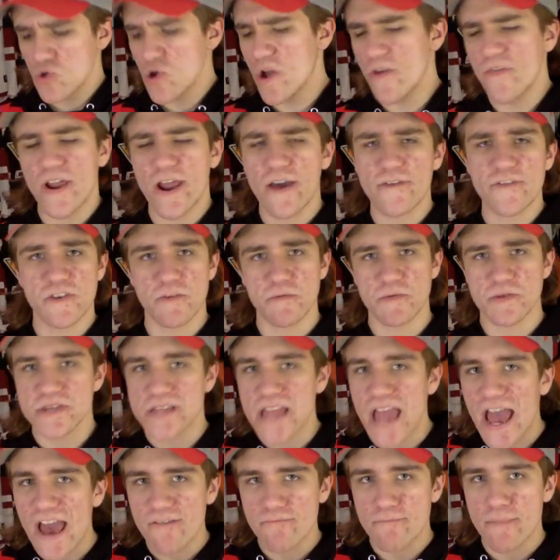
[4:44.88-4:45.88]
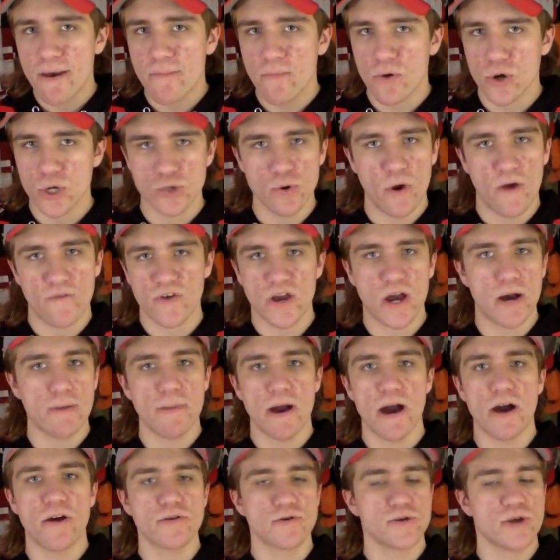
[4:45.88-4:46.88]
have some staff members who have come
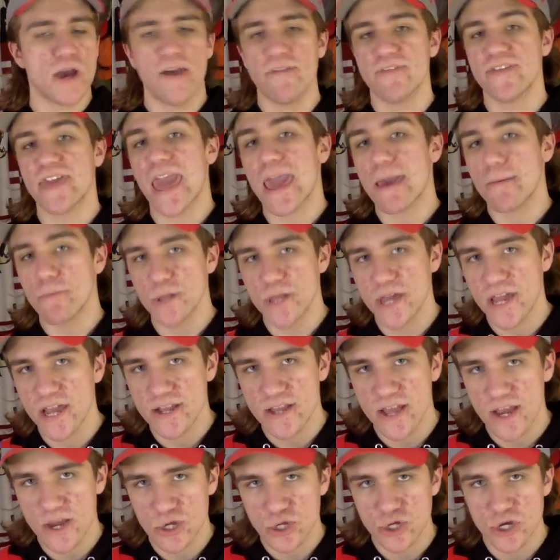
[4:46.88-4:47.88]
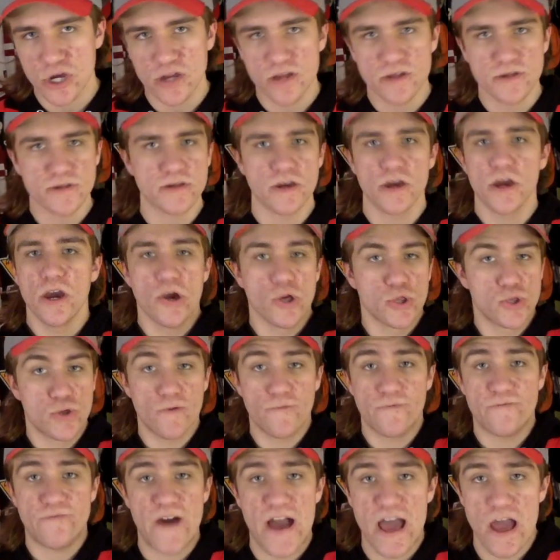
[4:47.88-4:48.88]
out to have gambling addictions to
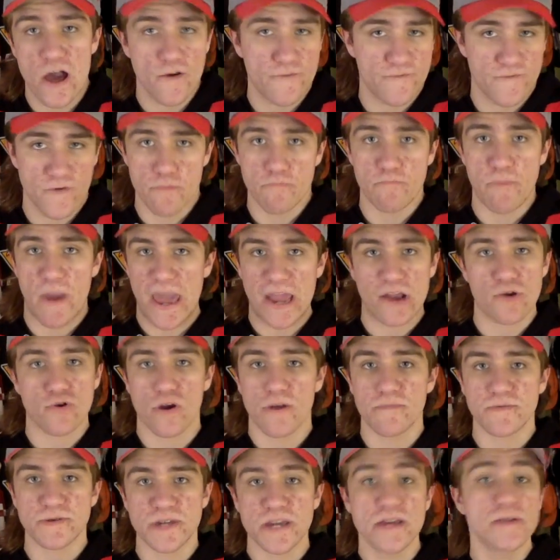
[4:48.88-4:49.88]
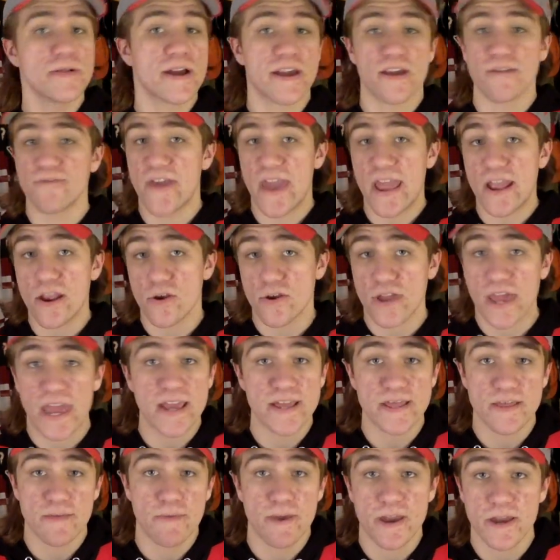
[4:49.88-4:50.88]
file for bankruptcy. Like, Evander
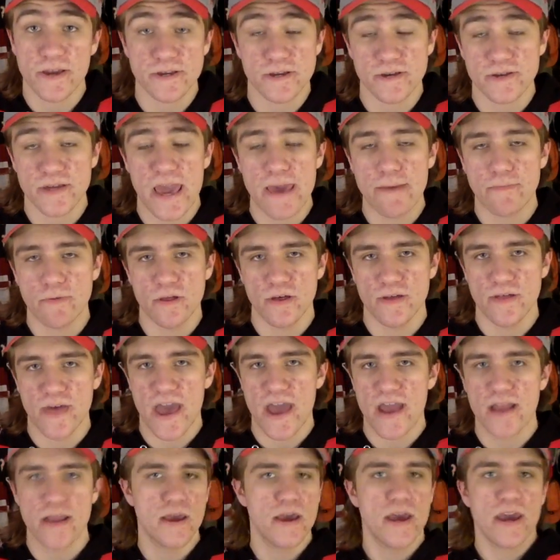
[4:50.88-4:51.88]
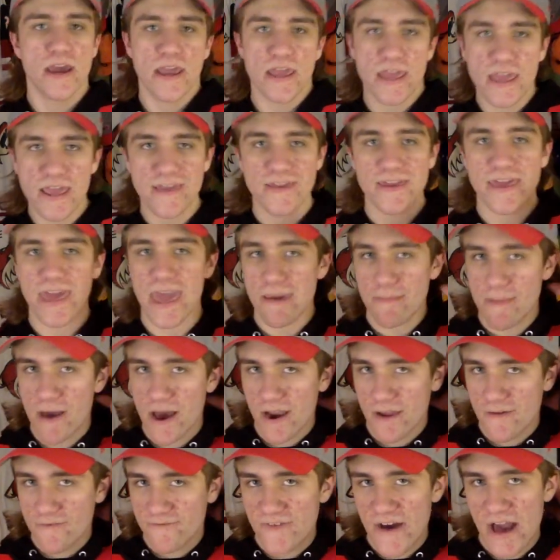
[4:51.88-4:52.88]
Kane's the biggest example of that. He came
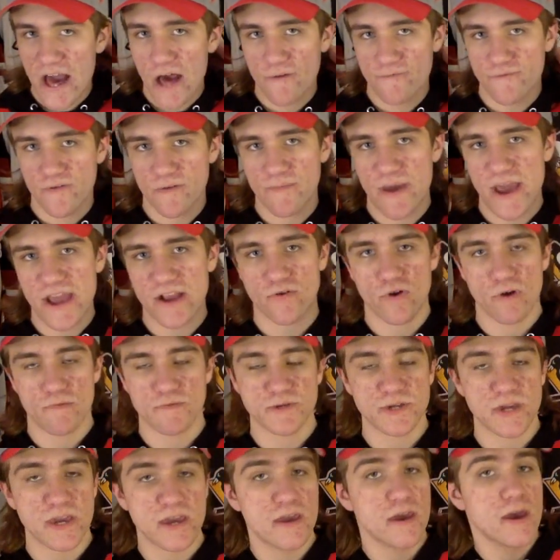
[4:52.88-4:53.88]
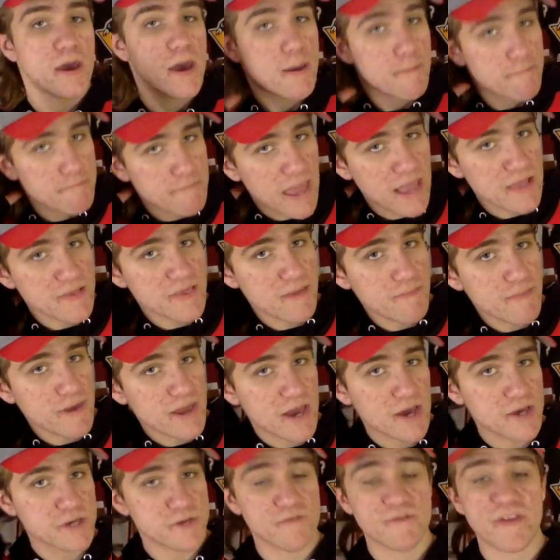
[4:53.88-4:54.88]
out and filed for bankruptcy mainly
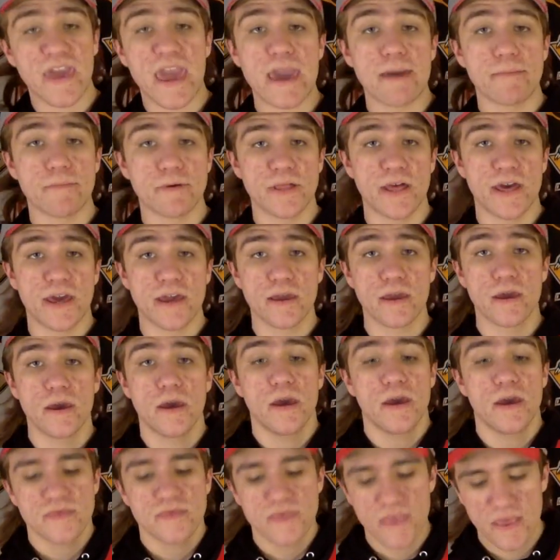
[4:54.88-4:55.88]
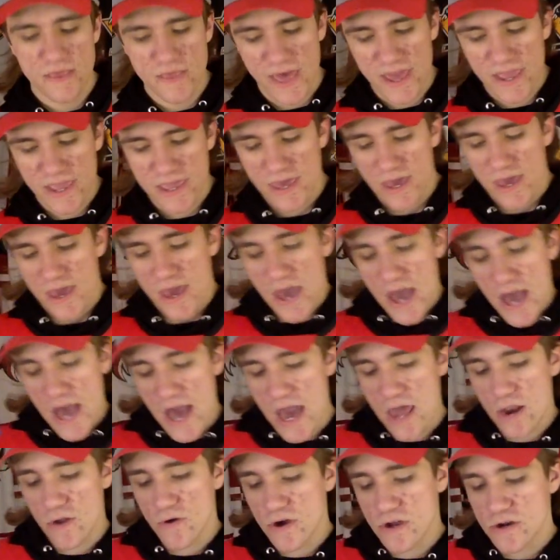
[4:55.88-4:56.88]
because of gambling. Like,
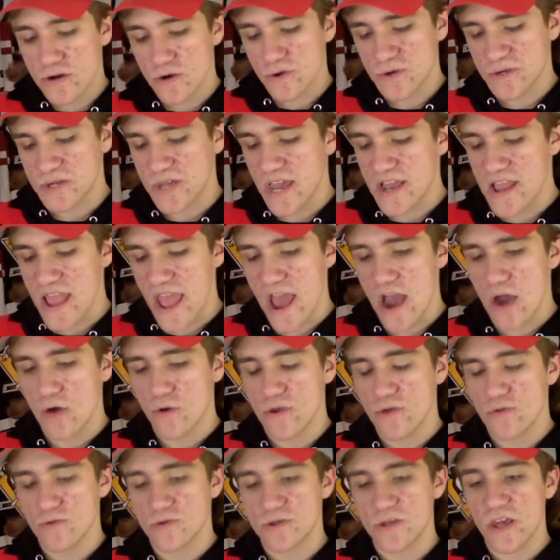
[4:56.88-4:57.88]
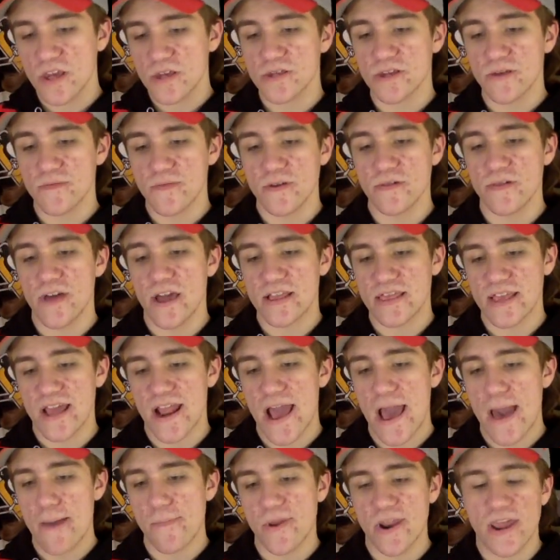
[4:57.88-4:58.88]
I don't understand how you see something like that
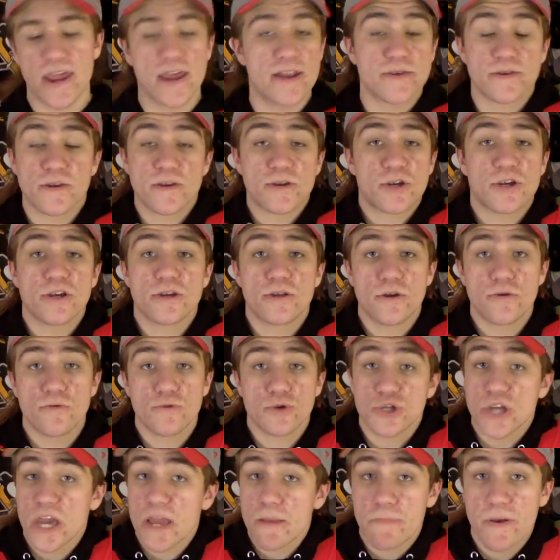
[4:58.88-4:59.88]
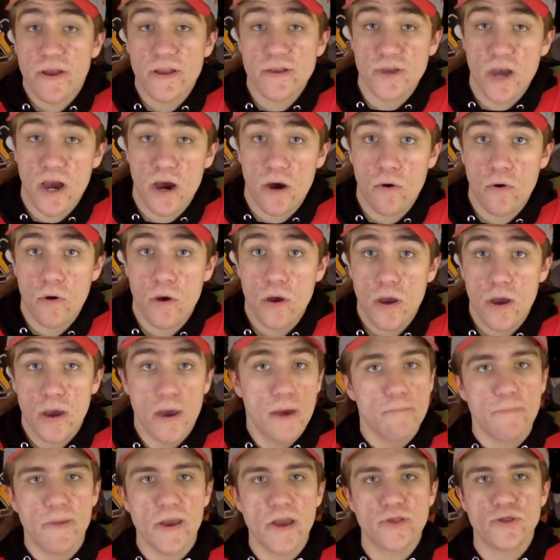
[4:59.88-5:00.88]
happen. And his issue too, Shane Pinto.
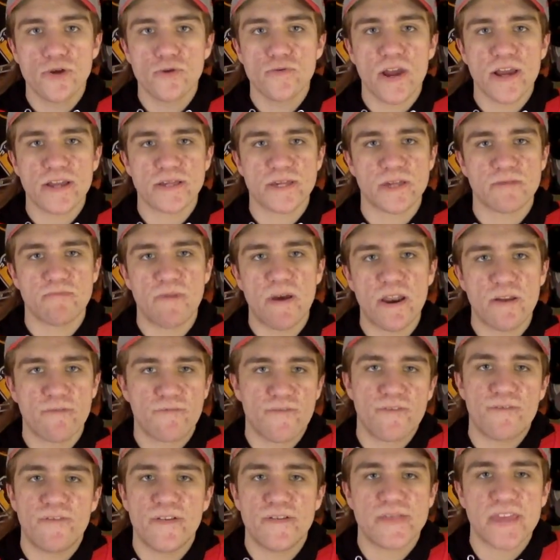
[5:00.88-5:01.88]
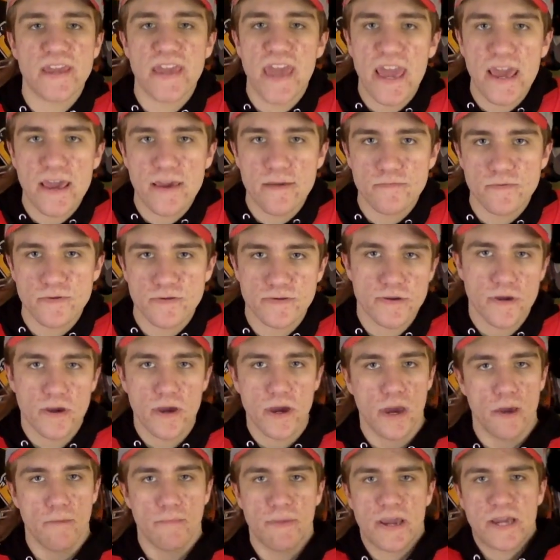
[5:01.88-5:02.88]
Pinto gets suspended for 50 games
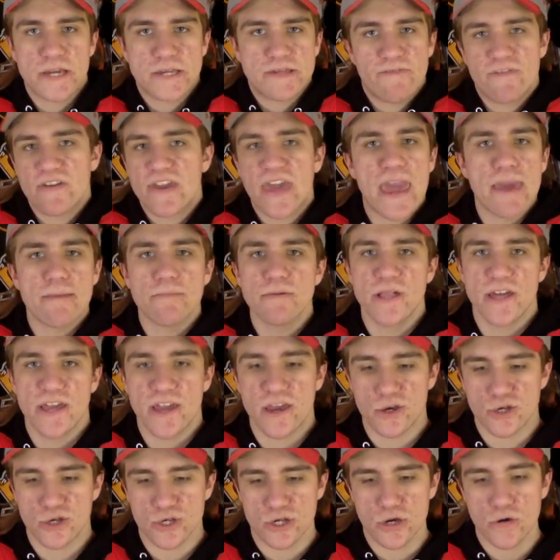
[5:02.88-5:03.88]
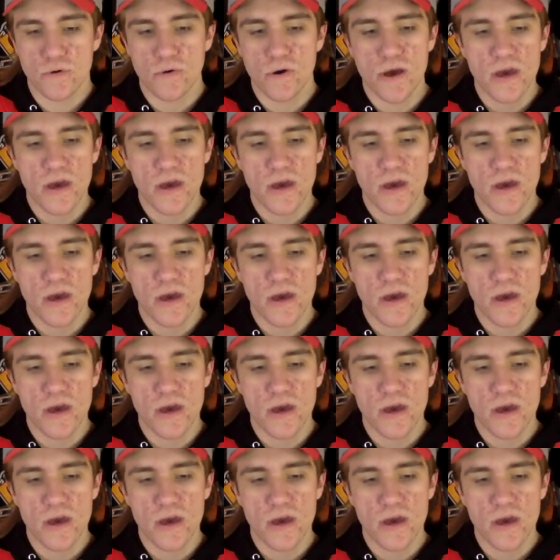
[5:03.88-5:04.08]
because of a gambling issue.